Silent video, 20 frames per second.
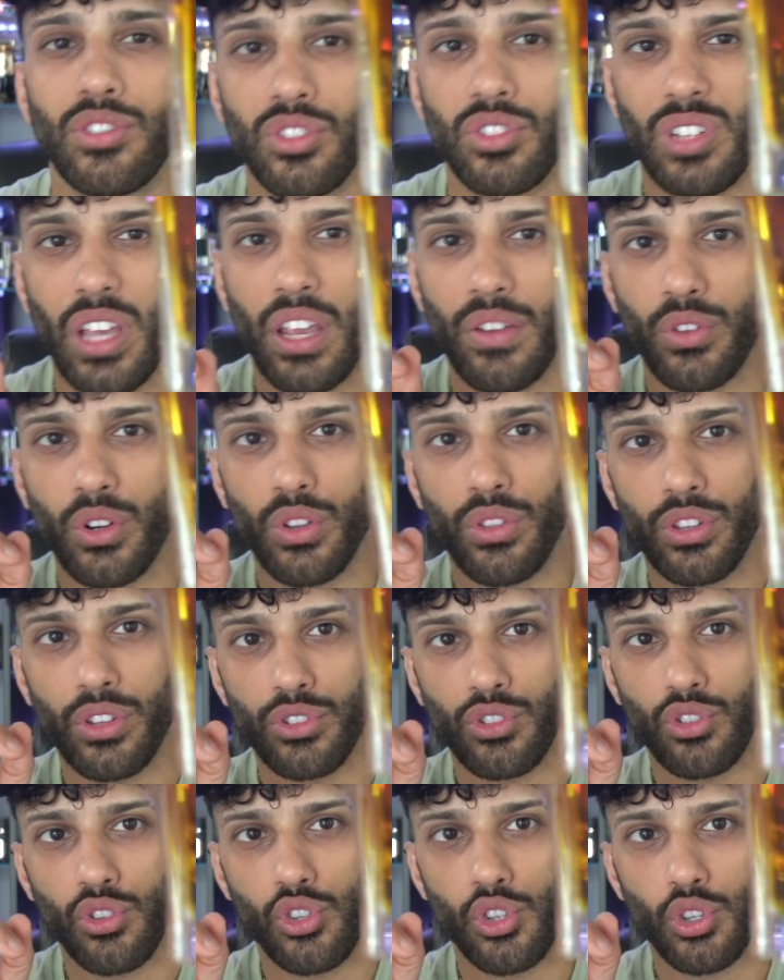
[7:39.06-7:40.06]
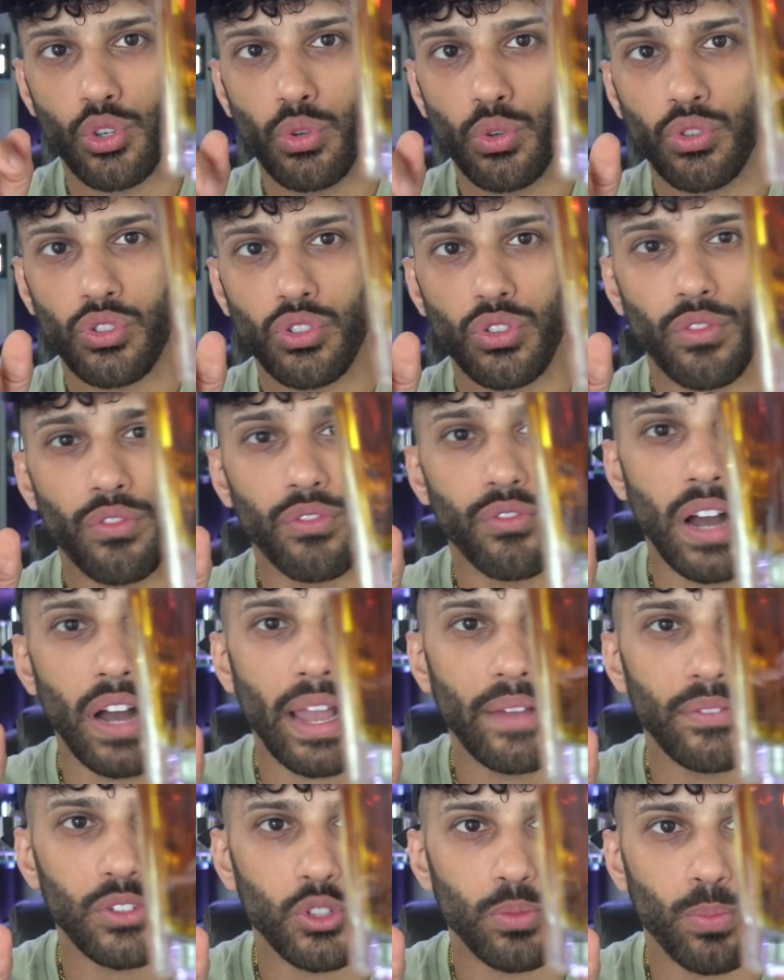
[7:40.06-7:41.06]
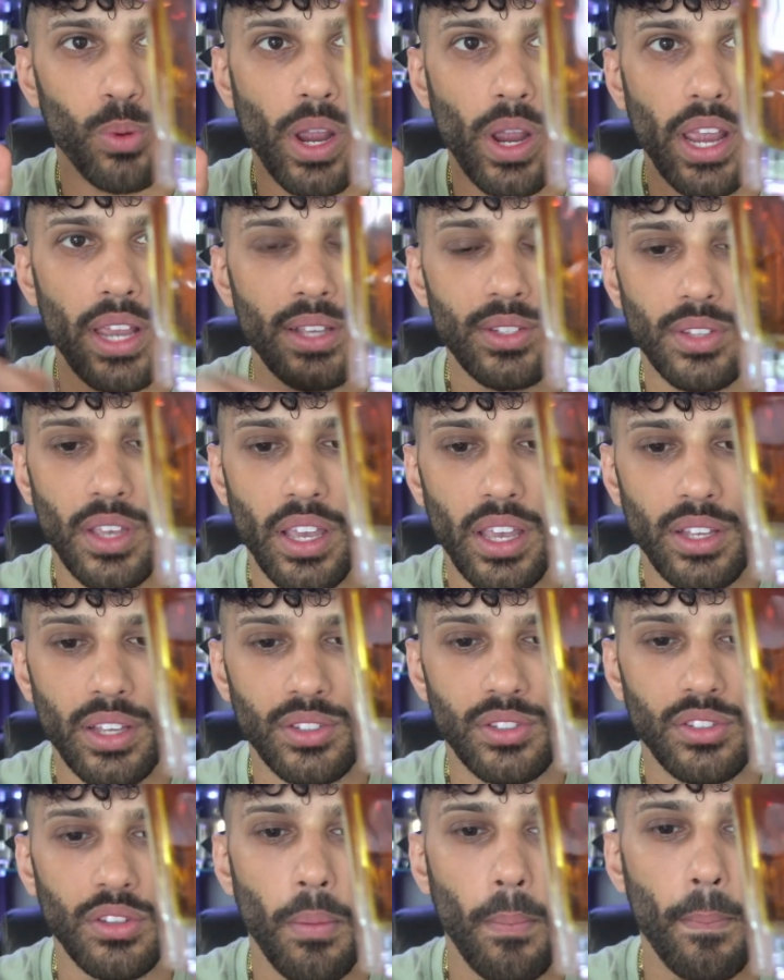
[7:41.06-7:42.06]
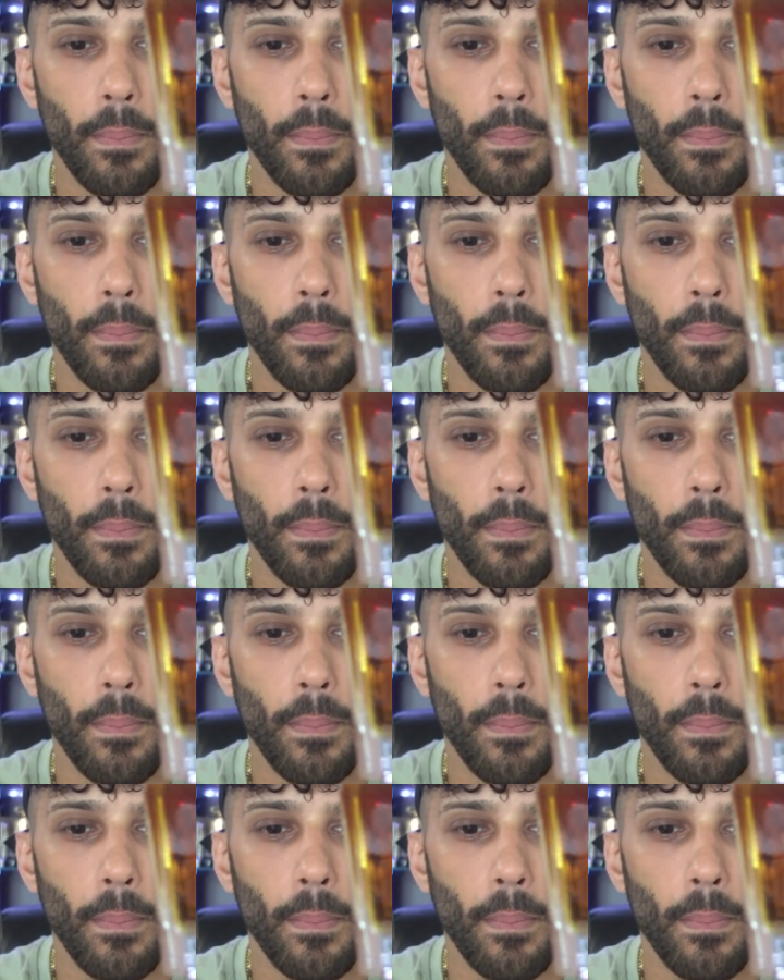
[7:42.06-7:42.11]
savored this juice. 5 sprays is the